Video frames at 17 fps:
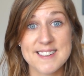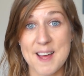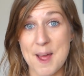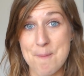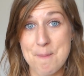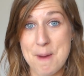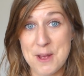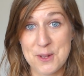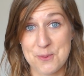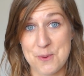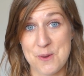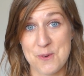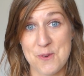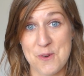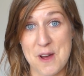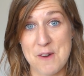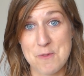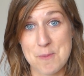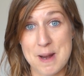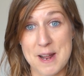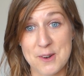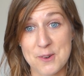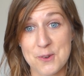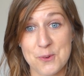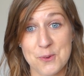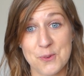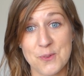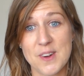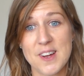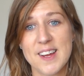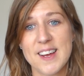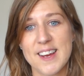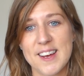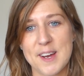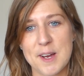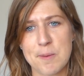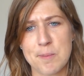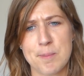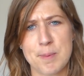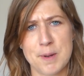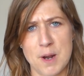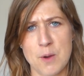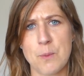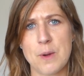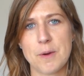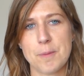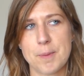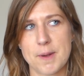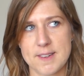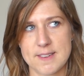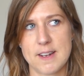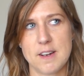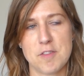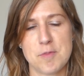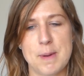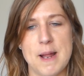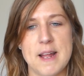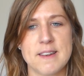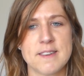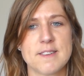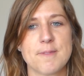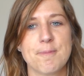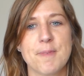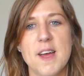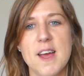that I may as well not have a plan at all, but I will because I love plans.